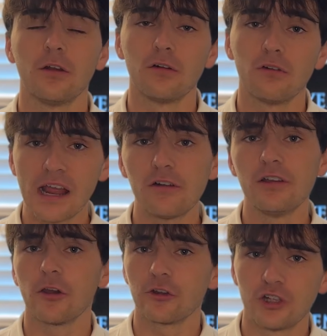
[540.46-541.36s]

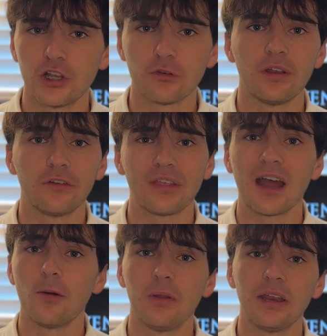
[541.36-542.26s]
likely our generator is
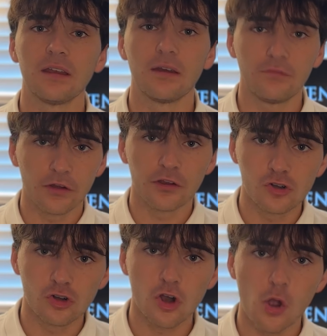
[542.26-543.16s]
outputting a very
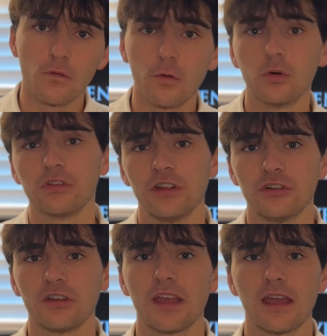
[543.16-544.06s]
low voltage,
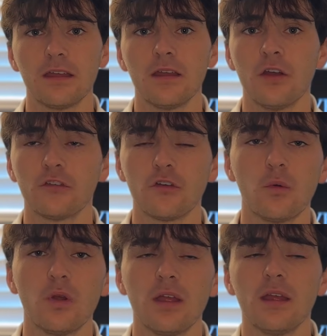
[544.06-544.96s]
okay?
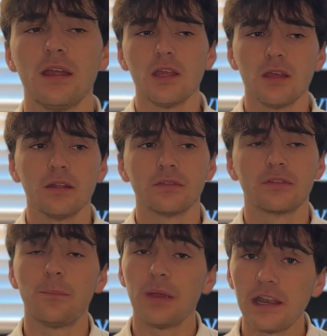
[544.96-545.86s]
So
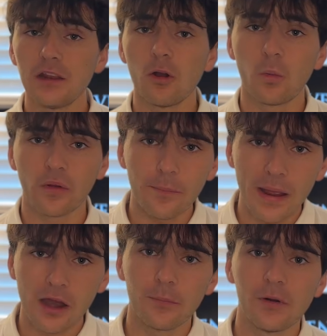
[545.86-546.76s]
depending on where the
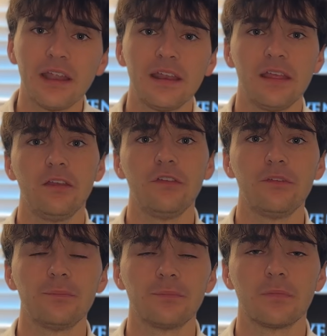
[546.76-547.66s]
power plant
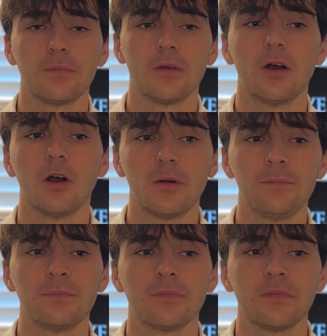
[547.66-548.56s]
is,
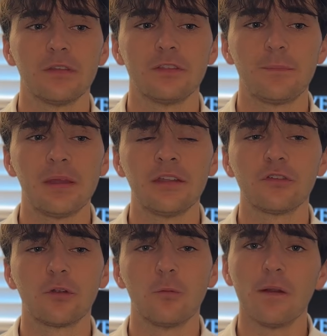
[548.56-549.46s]

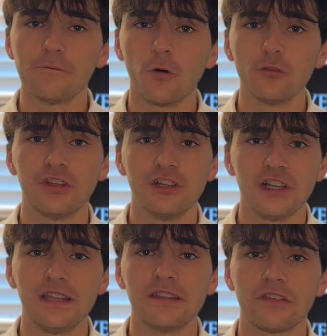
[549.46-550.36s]
depends on what voltage
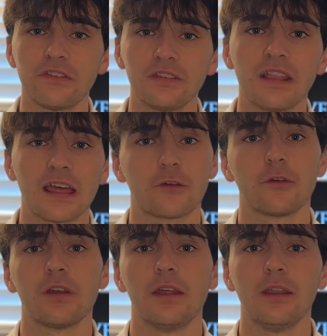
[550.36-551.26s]
it needs to send to that
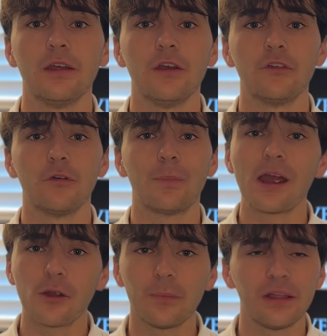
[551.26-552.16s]
grid. So
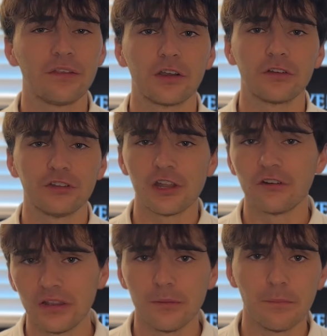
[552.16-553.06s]
power plants that are
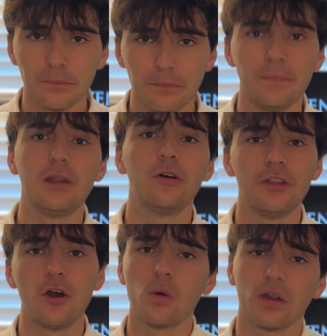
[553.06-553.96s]
generally in the middle
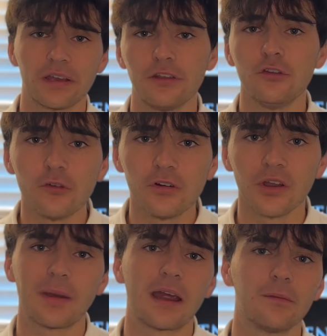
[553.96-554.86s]
of nowhere, like a
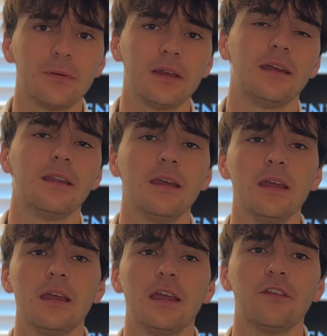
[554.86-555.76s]
nuclear power plant,
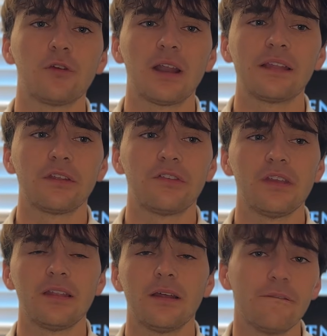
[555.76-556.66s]
is going to have to
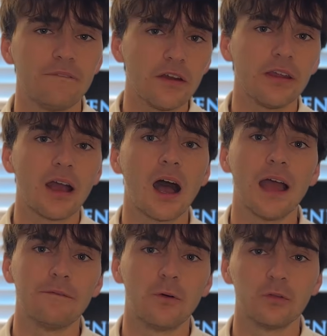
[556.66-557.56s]
send a very
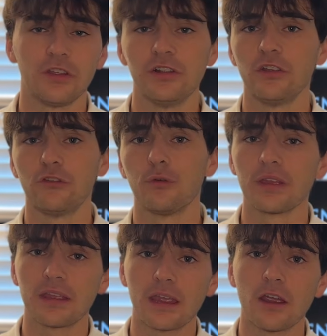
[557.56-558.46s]
high voltage so it
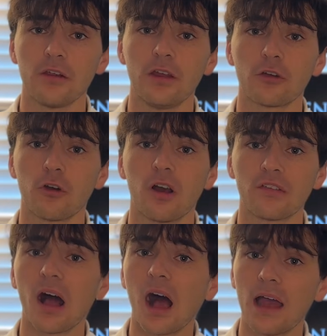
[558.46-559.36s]
can carry
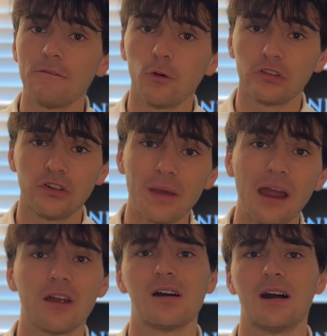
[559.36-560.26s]
across high voltage
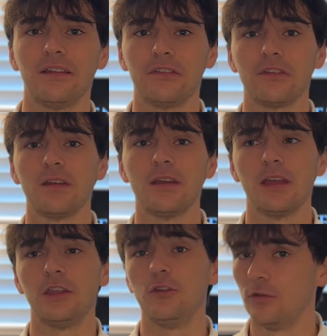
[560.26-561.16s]
power lines.
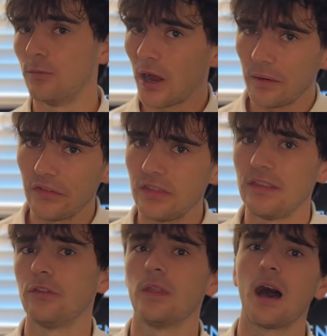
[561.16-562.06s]
And you've probably seen
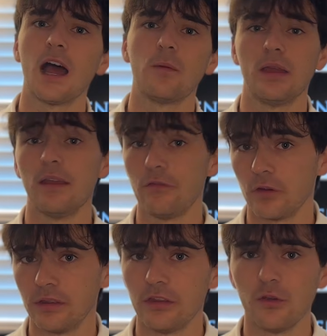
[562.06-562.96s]
these on the highway if
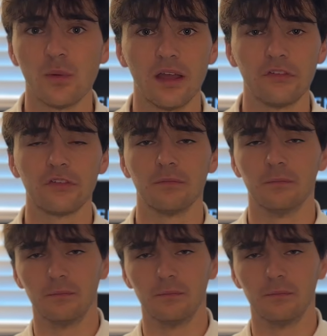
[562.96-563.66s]
you're in the US.